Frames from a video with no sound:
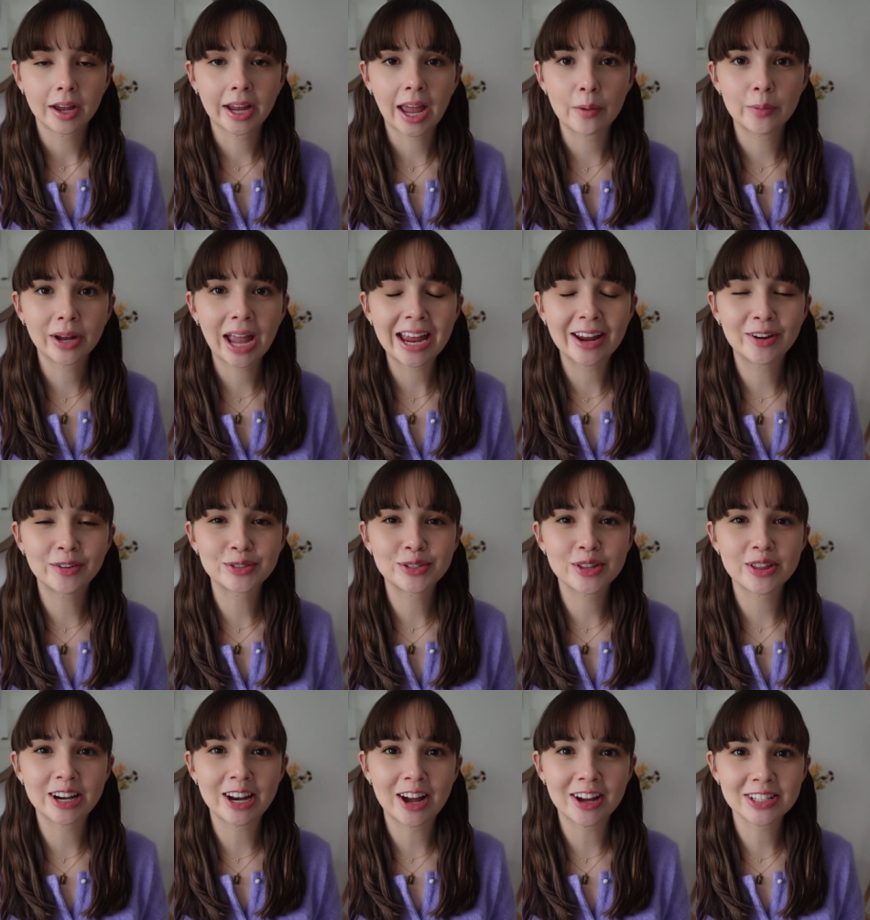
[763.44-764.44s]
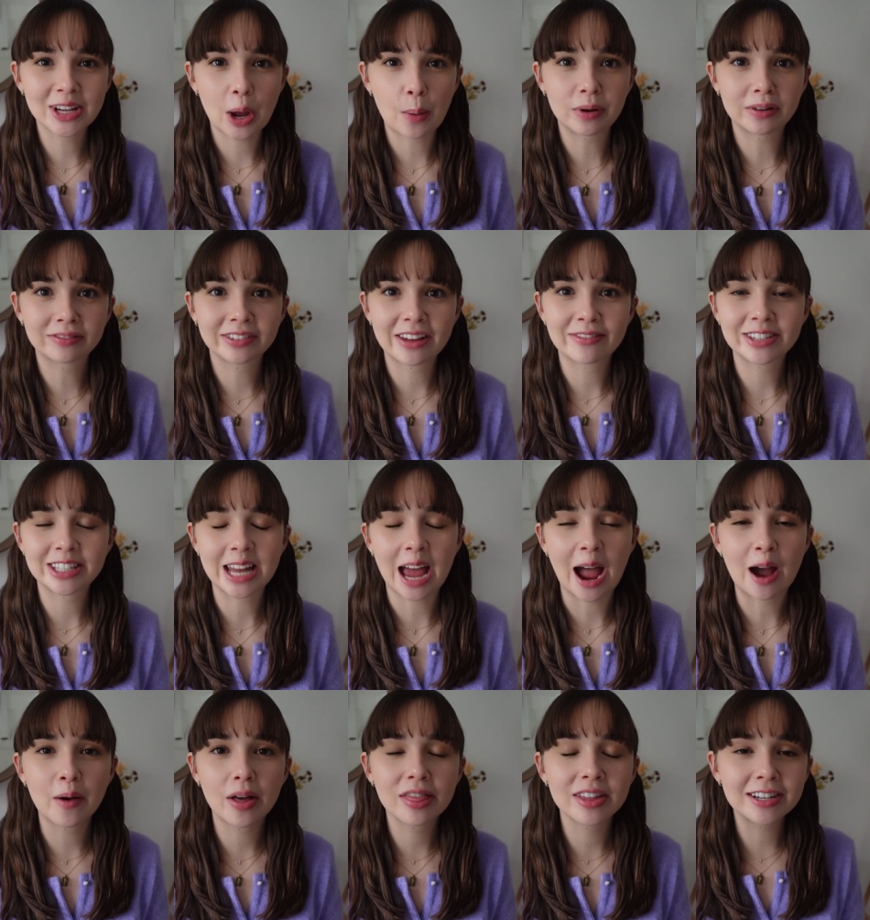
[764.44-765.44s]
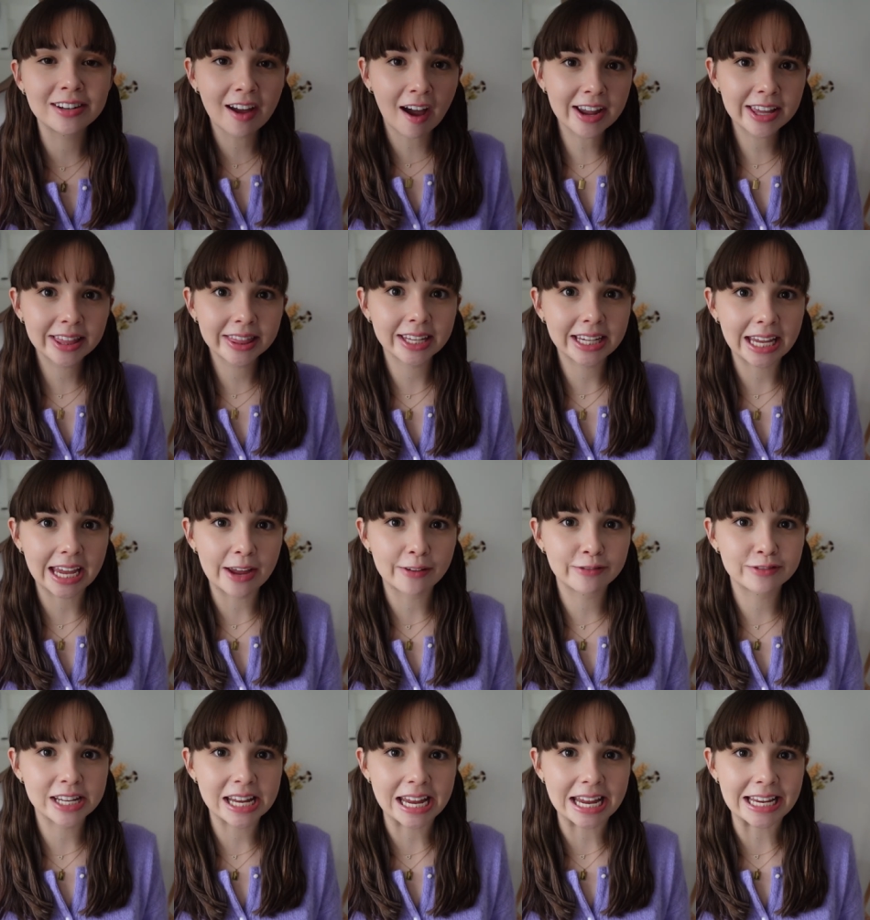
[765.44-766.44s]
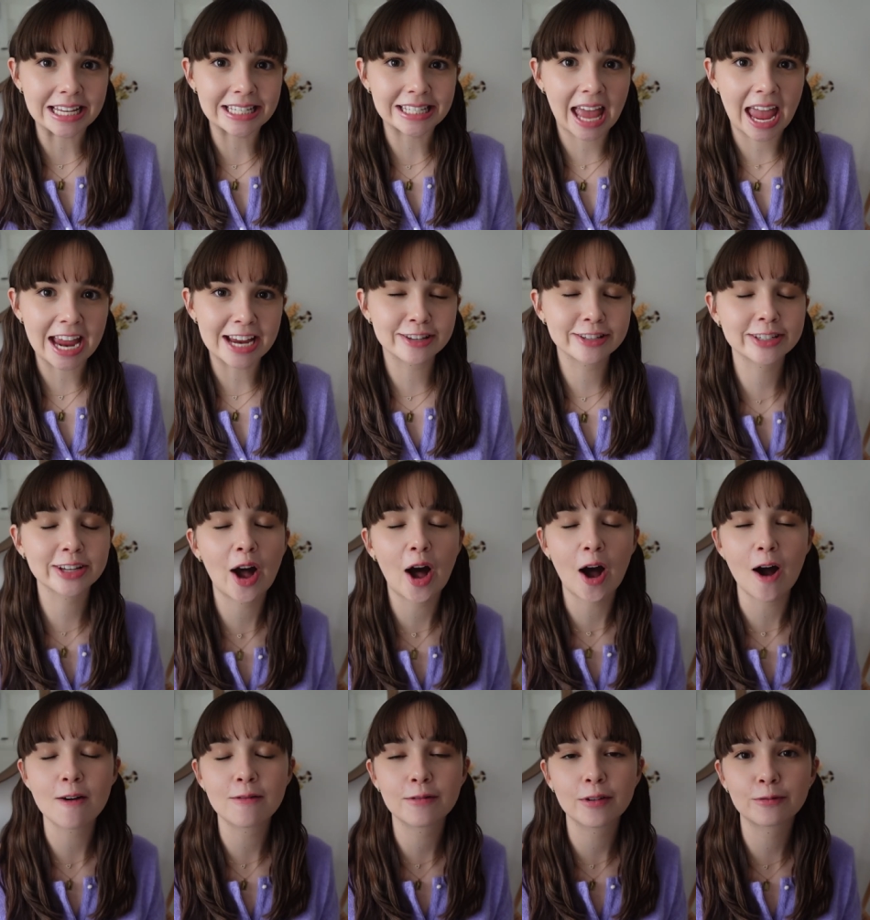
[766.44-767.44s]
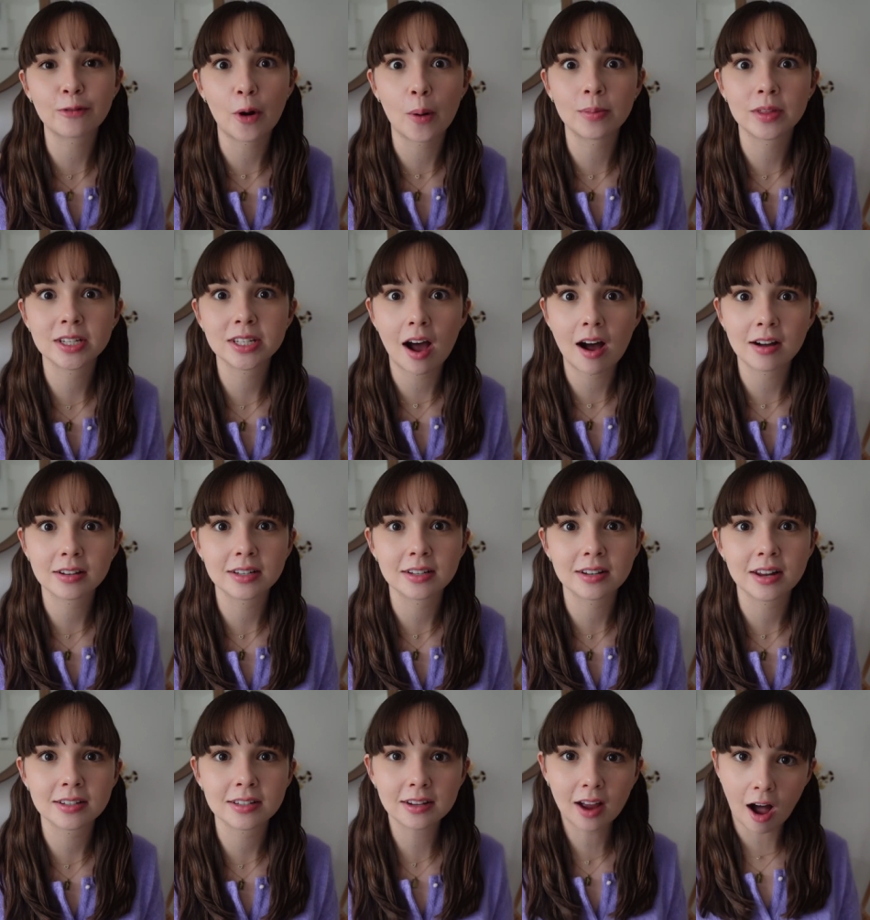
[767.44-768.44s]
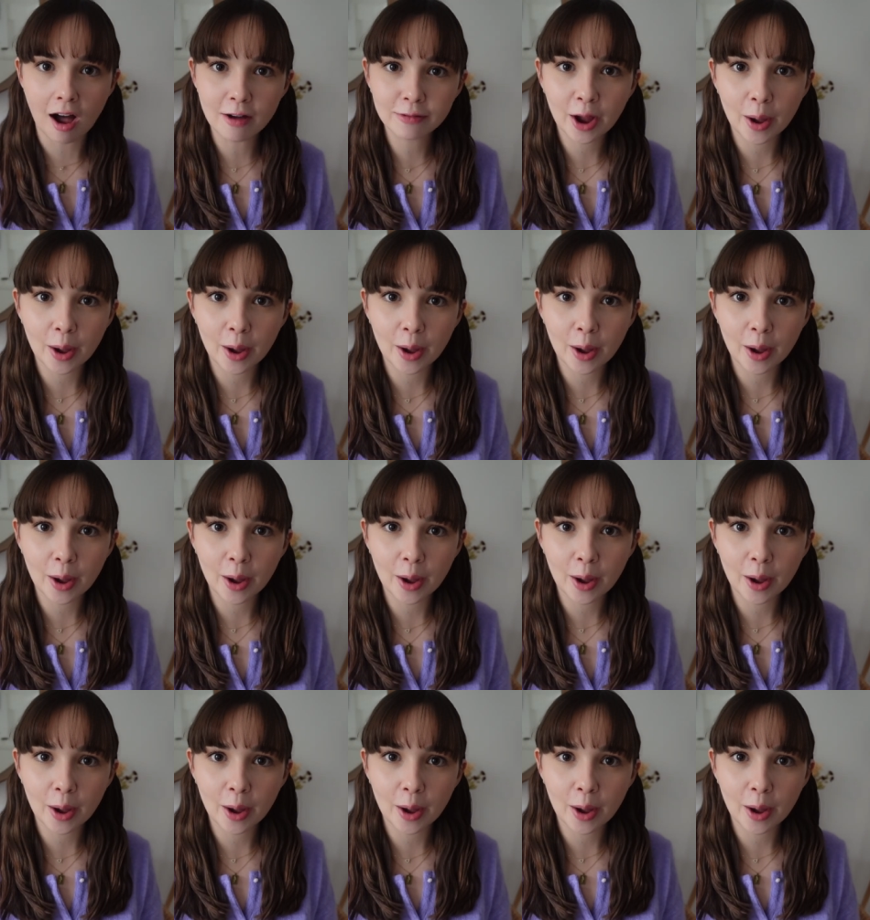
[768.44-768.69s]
Okay, we're getting on to the last couple of gifts now. The ninth gift is a scarf from the Tartan Scarf